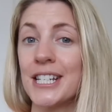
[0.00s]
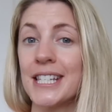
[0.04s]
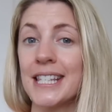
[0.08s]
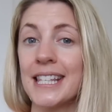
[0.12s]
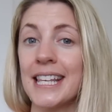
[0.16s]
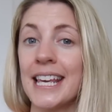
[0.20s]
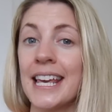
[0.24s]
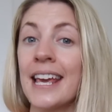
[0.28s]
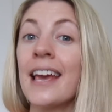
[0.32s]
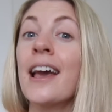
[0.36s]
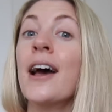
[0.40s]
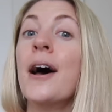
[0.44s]
is
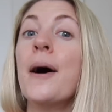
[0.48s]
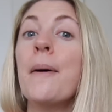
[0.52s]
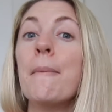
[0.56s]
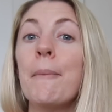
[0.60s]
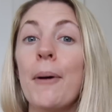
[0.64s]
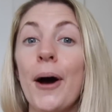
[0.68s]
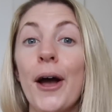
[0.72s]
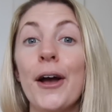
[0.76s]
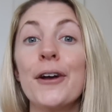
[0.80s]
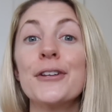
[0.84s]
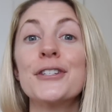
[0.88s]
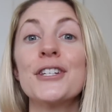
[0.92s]
the
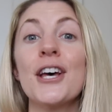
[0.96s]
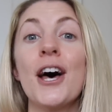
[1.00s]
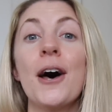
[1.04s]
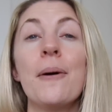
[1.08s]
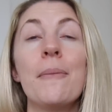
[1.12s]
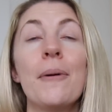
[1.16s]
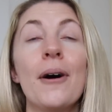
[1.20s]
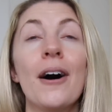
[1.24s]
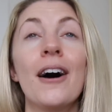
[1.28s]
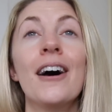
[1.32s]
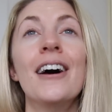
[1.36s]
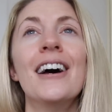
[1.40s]

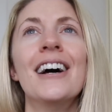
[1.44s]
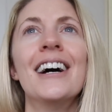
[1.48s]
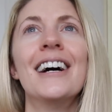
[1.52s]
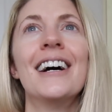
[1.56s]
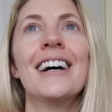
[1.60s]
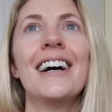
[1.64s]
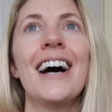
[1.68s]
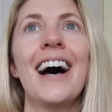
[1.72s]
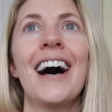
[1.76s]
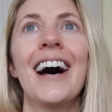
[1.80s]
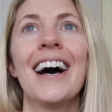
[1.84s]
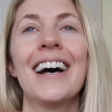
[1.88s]
Bioderma
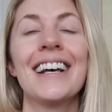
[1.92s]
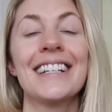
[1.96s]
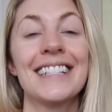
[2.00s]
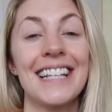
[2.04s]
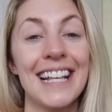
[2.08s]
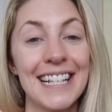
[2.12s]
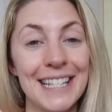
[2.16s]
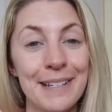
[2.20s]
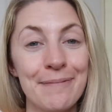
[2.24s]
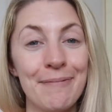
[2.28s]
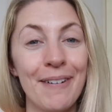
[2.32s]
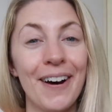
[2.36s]

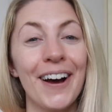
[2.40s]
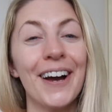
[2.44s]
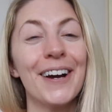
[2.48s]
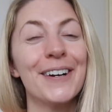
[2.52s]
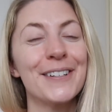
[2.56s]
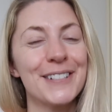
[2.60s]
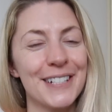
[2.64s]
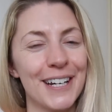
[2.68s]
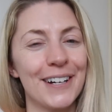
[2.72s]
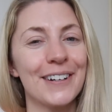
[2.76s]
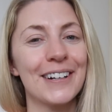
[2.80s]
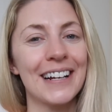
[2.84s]

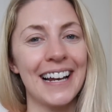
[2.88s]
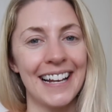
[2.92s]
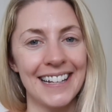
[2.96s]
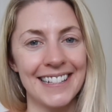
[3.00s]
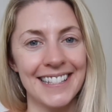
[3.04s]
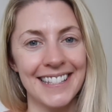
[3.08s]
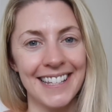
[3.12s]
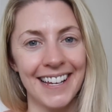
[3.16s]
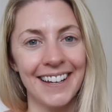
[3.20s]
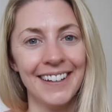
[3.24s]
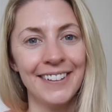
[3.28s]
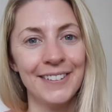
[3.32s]
Sensibio Gel
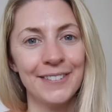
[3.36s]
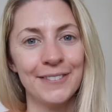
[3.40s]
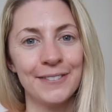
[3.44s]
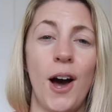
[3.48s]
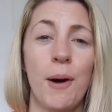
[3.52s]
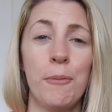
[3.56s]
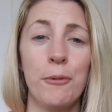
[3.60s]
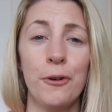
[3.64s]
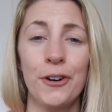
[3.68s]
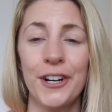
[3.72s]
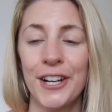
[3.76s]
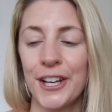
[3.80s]
Cleanser.
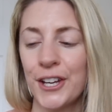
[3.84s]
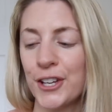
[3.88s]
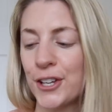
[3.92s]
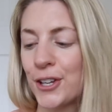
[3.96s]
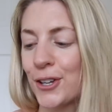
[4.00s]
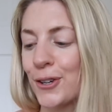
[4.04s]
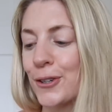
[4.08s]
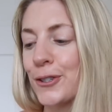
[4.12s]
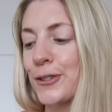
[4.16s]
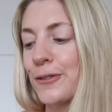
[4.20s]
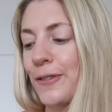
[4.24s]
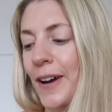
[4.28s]
I'm already a
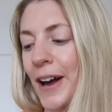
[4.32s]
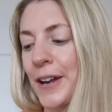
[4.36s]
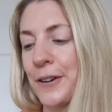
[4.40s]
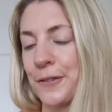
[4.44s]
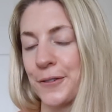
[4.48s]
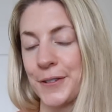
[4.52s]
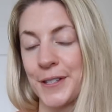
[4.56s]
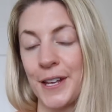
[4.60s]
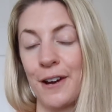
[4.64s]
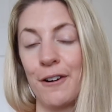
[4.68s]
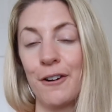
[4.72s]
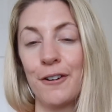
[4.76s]
huge fan
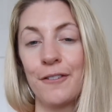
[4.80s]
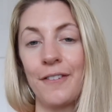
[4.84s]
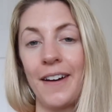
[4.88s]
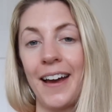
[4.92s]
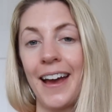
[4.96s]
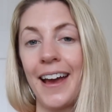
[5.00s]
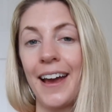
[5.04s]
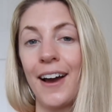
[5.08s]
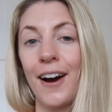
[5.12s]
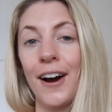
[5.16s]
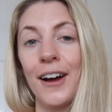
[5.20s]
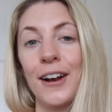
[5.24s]
of CeraVe.
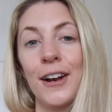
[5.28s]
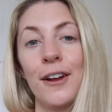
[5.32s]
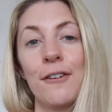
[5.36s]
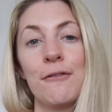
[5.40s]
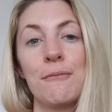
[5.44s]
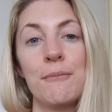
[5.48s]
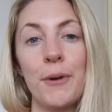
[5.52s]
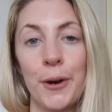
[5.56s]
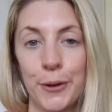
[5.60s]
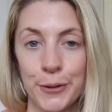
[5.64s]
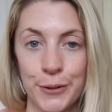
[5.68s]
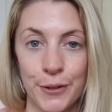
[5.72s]
I
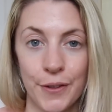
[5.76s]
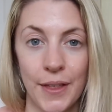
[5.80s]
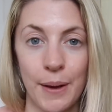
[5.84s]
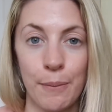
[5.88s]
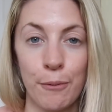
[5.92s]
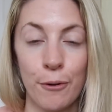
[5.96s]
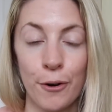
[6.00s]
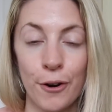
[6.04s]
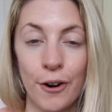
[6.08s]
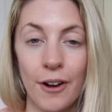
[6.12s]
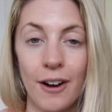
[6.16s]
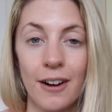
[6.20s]
love most of their
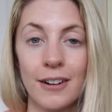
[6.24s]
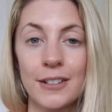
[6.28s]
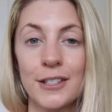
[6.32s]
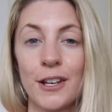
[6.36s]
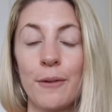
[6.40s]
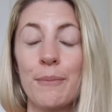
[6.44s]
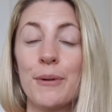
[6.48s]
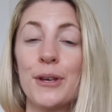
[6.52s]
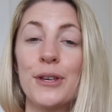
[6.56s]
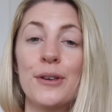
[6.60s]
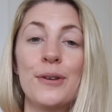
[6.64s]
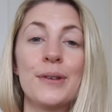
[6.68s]
products.
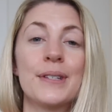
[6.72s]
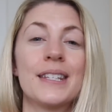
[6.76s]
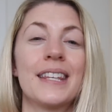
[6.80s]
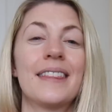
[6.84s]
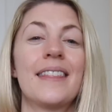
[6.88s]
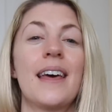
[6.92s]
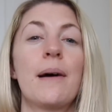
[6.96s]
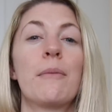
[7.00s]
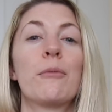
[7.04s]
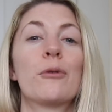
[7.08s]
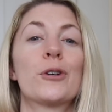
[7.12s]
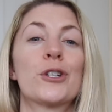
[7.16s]
I've been using
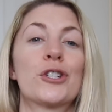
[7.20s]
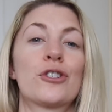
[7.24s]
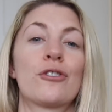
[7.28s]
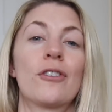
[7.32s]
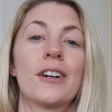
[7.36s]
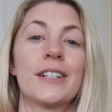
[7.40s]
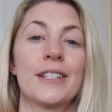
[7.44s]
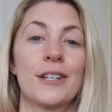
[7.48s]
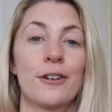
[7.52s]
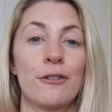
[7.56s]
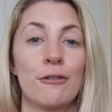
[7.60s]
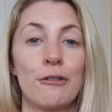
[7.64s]
their
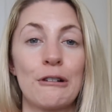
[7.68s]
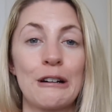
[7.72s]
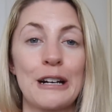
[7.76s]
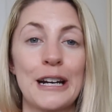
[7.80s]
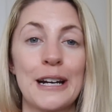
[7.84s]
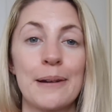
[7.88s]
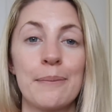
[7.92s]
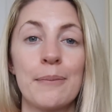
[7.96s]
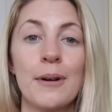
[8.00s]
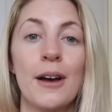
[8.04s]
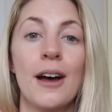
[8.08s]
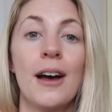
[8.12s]
moisturising
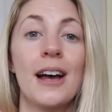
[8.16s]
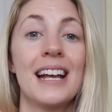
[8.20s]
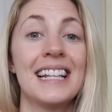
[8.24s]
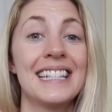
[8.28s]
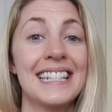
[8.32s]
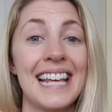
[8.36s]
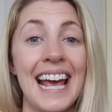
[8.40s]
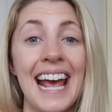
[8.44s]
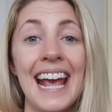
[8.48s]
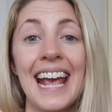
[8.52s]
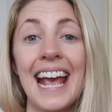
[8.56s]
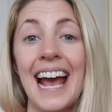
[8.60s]
cream
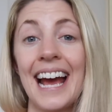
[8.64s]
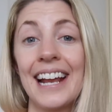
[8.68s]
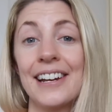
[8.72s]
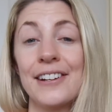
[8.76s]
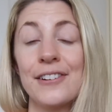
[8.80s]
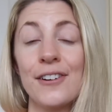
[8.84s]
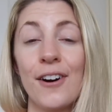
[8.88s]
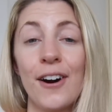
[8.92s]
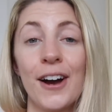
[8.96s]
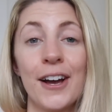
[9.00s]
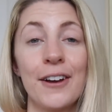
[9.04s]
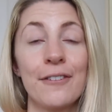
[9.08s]
day
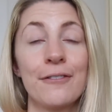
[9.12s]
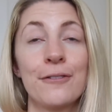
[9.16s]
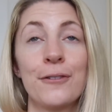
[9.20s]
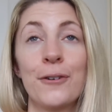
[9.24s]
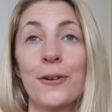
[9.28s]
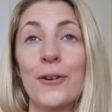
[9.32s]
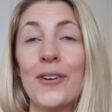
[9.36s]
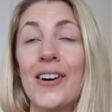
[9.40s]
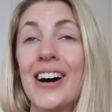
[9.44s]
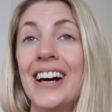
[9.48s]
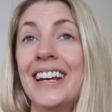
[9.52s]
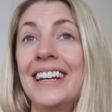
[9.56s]
and night
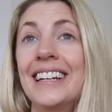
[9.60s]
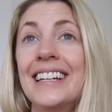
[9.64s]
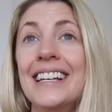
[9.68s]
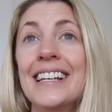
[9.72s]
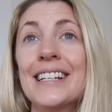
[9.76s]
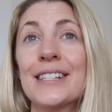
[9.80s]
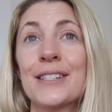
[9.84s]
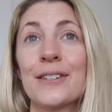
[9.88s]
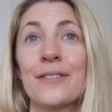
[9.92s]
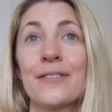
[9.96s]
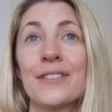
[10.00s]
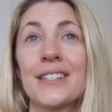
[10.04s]
for at
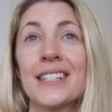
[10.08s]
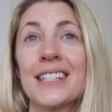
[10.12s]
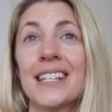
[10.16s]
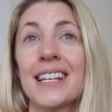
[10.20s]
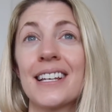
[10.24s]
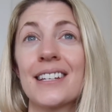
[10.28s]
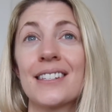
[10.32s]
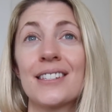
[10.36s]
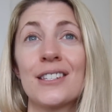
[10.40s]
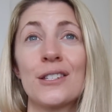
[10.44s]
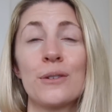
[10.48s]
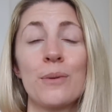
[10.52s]
least sort of
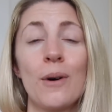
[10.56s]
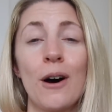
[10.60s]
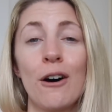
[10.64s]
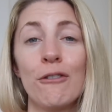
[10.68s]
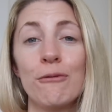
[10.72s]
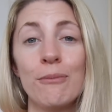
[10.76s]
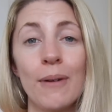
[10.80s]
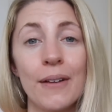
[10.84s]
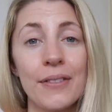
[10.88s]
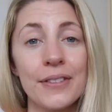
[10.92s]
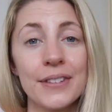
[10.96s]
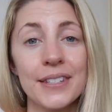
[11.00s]
6 to
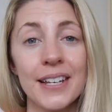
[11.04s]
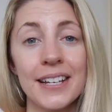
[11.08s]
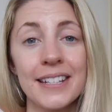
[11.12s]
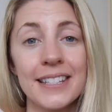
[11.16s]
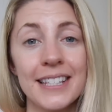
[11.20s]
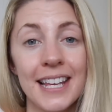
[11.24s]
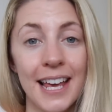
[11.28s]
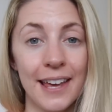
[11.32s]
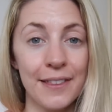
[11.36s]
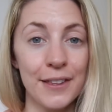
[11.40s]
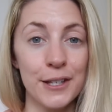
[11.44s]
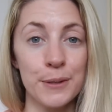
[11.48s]
12 months, I'd
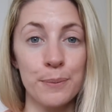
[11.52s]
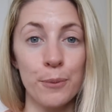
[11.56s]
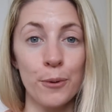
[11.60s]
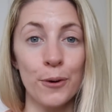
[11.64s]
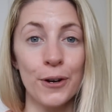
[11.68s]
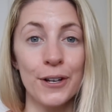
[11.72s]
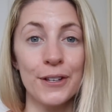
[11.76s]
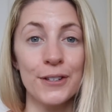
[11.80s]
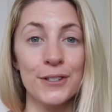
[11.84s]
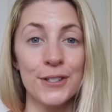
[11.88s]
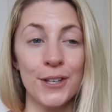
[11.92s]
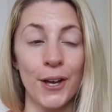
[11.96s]
say at this
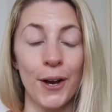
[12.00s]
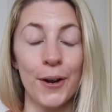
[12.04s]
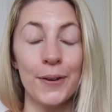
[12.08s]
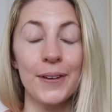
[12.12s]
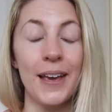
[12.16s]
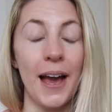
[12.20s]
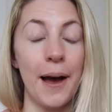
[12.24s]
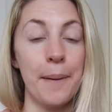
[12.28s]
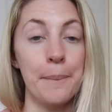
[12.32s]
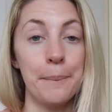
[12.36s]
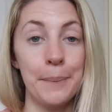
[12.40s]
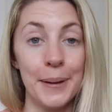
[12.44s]
point. So
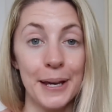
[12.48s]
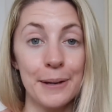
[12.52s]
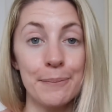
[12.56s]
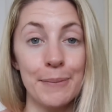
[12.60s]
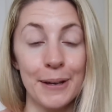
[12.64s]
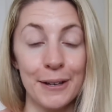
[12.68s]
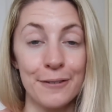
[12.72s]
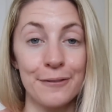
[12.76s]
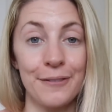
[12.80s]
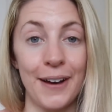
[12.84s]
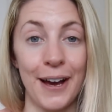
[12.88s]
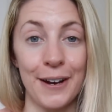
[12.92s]
yeah,
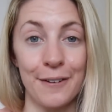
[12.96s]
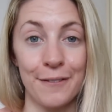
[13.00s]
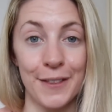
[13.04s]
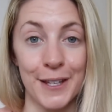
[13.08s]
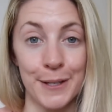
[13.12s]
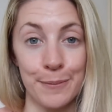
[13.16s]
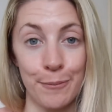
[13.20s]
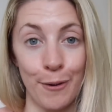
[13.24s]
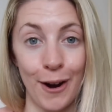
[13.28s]
big fan of this